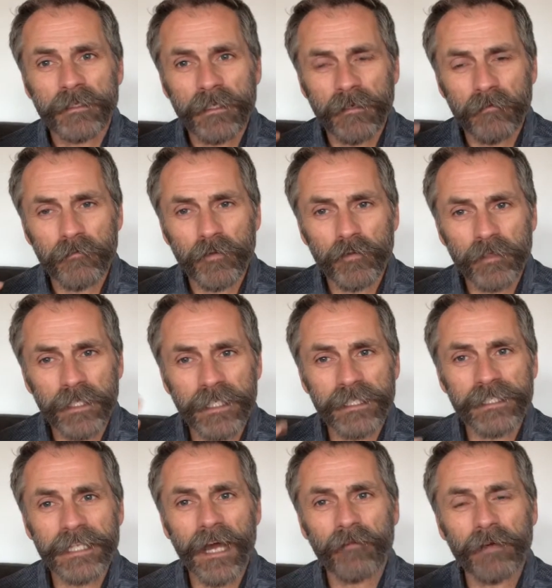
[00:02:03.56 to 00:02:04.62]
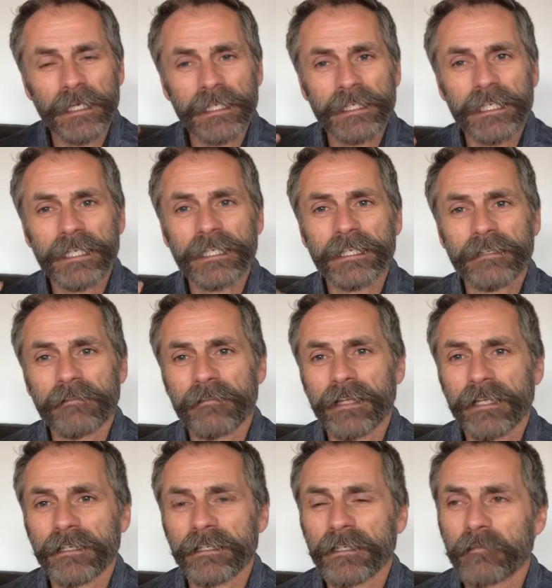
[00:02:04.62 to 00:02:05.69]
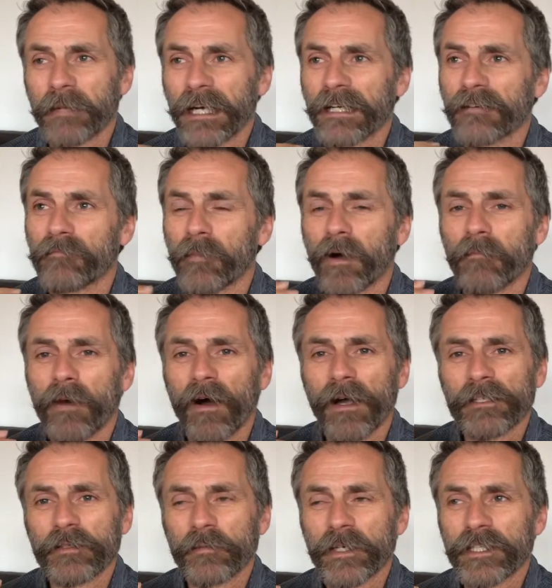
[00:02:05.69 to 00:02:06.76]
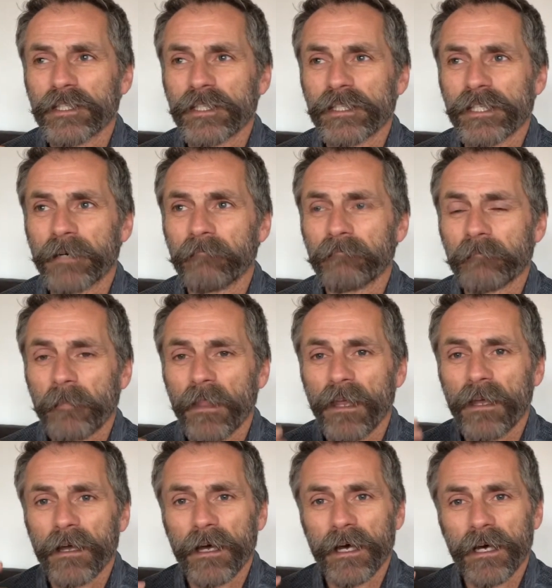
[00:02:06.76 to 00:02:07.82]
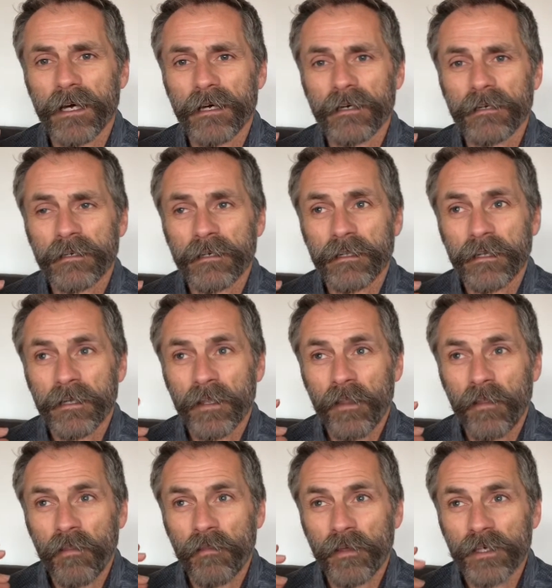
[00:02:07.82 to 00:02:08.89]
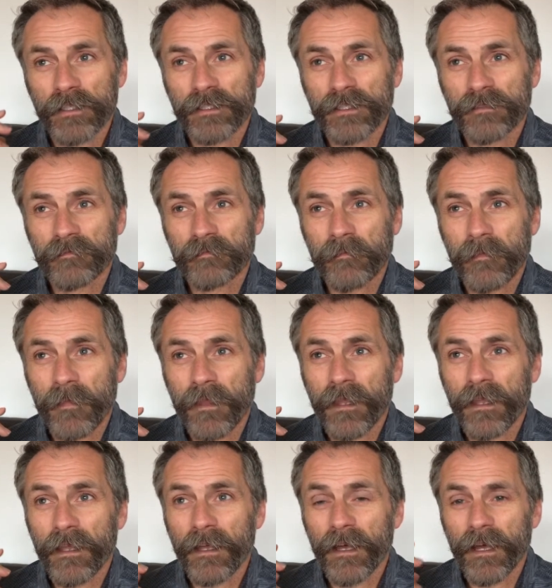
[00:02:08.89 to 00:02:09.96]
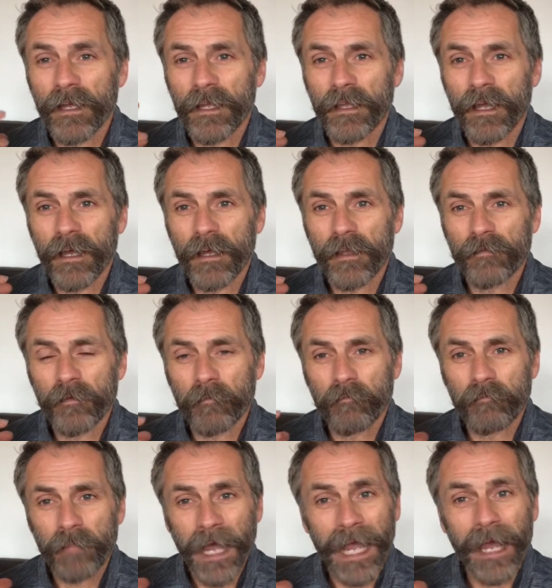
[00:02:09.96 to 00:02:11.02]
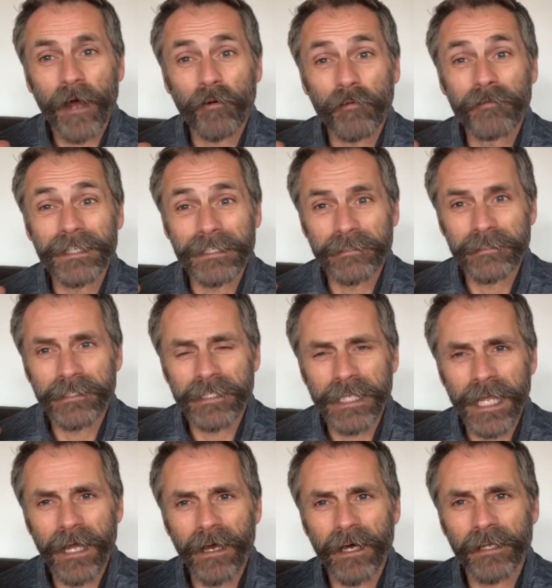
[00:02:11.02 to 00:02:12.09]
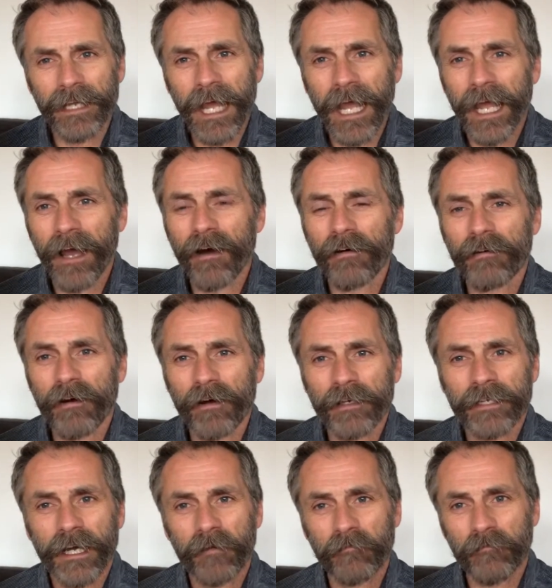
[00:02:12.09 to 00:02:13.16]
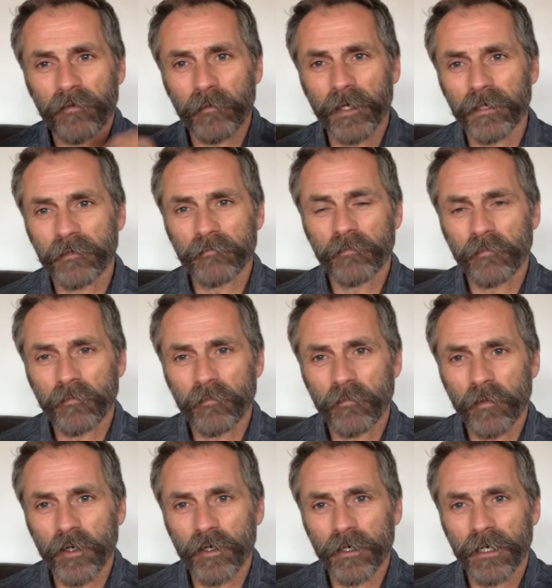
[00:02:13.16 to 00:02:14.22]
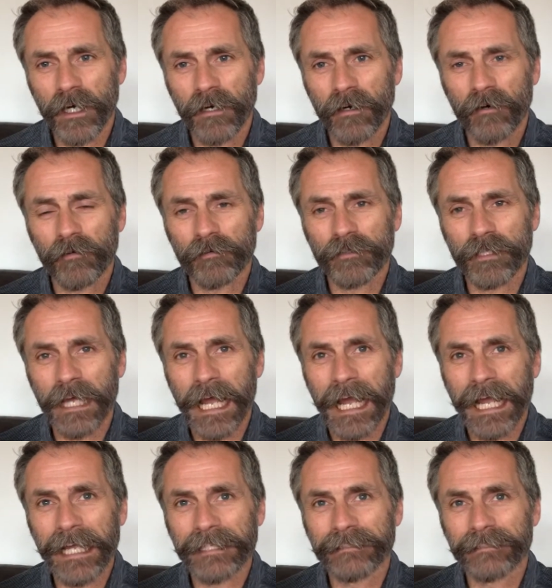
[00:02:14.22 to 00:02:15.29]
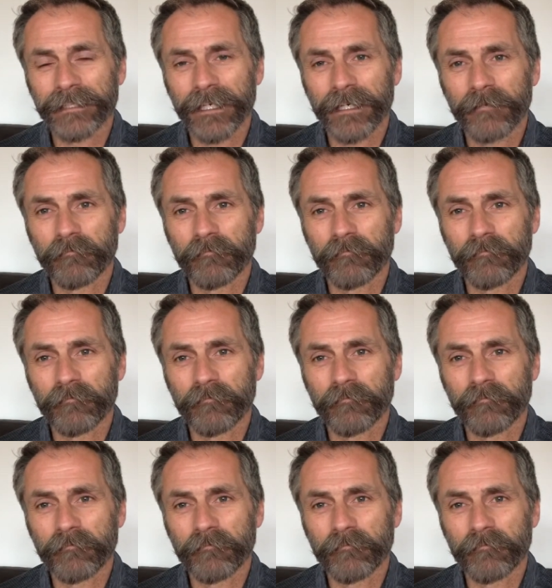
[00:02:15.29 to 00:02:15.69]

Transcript: a few years now, I've had a niggling thing at the back of my mind, which is that the power of the internet, and how I come from a work hard and